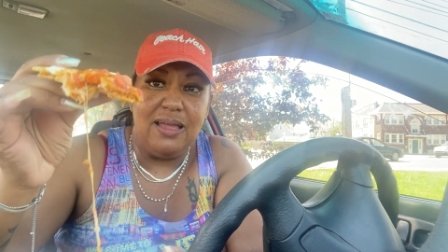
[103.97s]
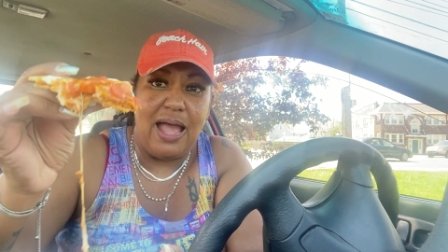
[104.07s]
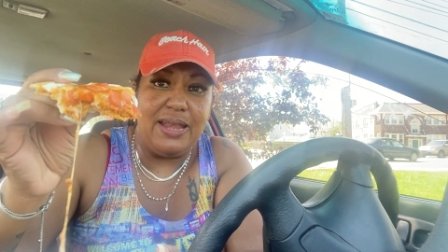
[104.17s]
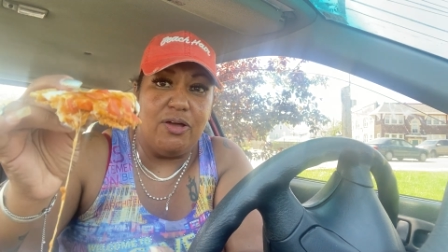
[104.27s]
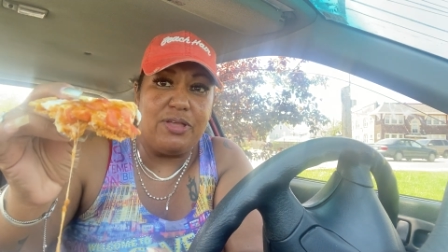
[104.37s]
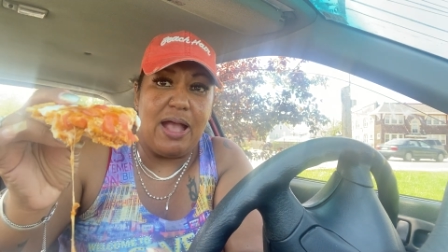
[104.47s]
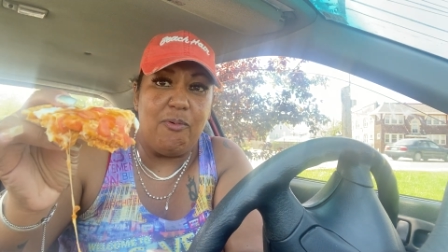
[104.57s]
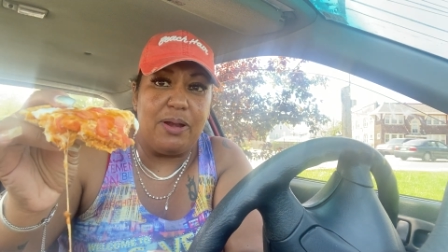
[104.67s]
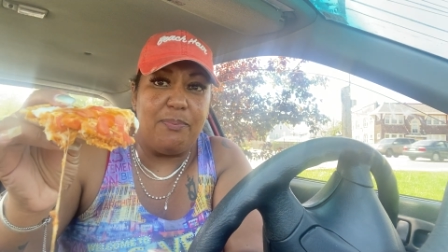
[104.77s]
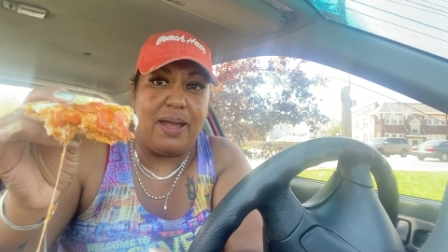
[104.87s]
I know y'all
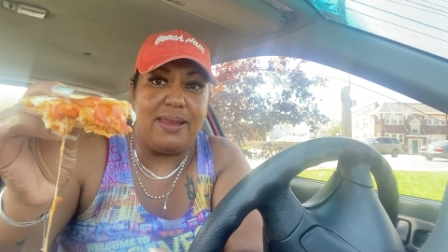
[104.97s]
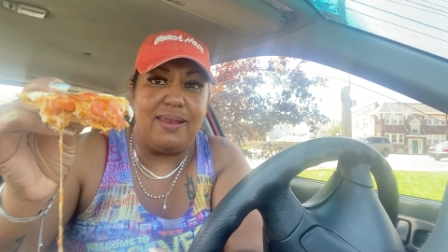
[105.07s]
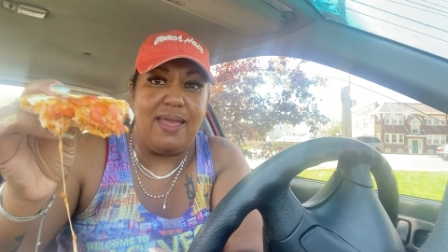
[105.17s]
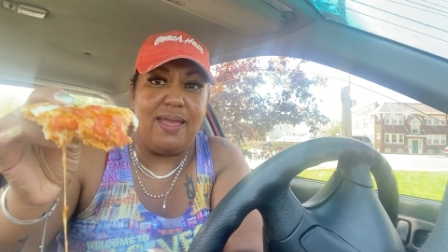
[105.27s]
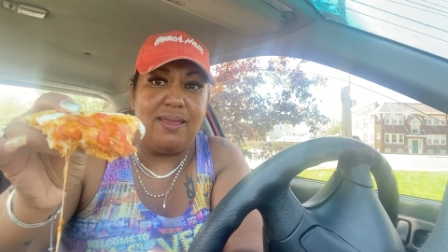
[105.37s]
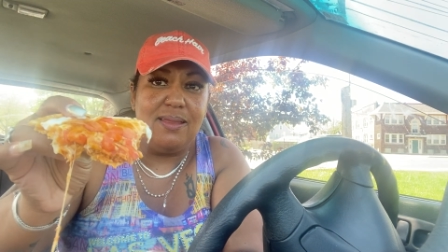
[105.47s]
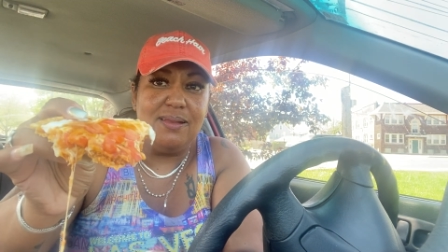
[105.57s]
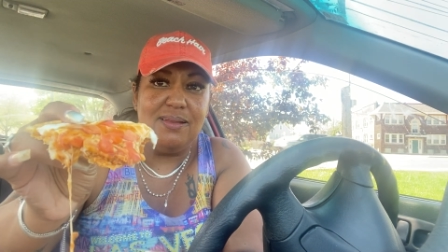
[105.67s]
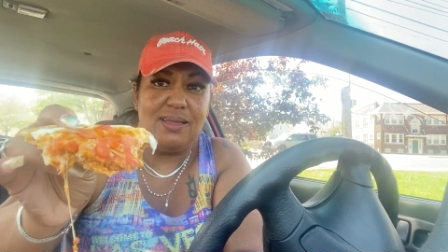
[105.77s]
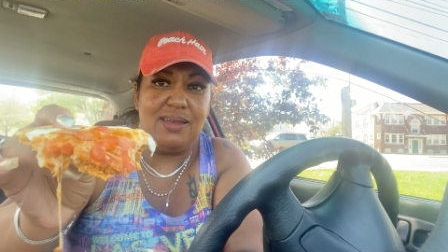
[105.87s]
want a bite of that.
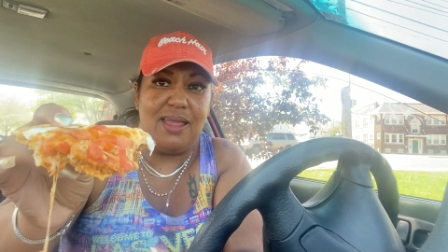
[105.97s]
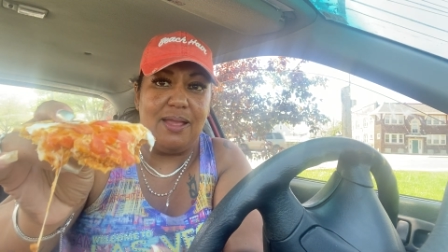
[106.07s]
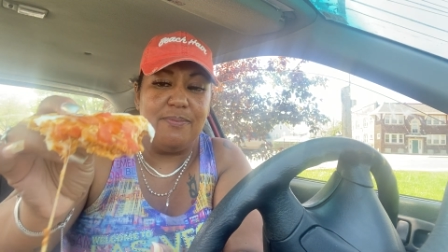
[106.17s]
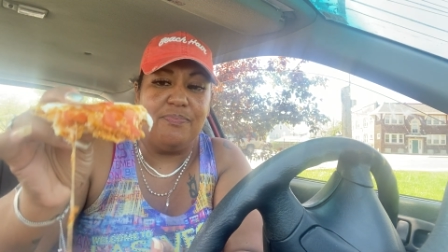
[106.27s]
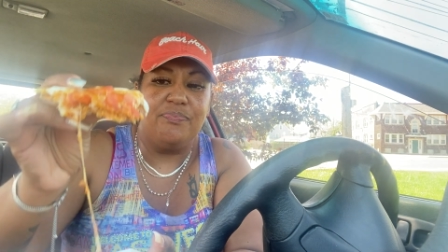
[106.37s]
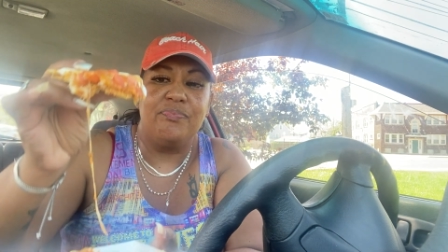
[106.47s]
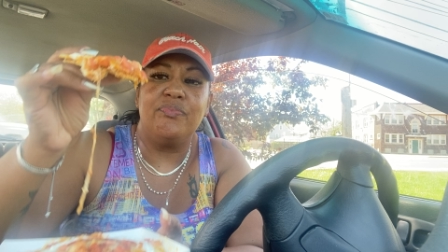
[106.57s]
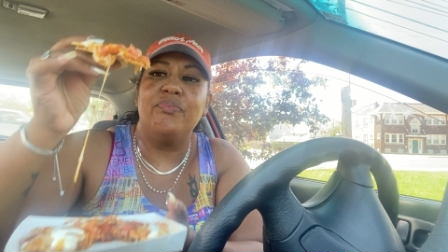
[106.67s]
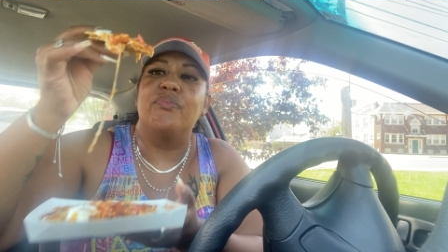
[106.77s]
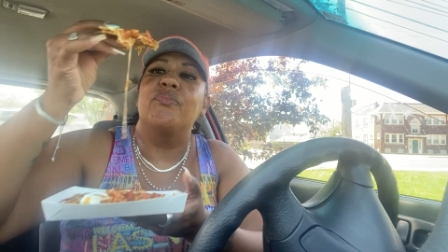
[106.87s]
Look at that.
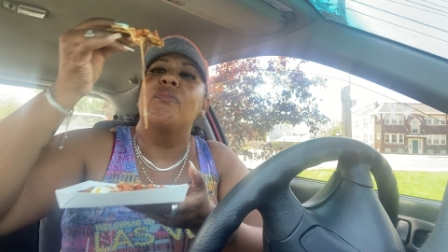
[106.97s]
Mmm.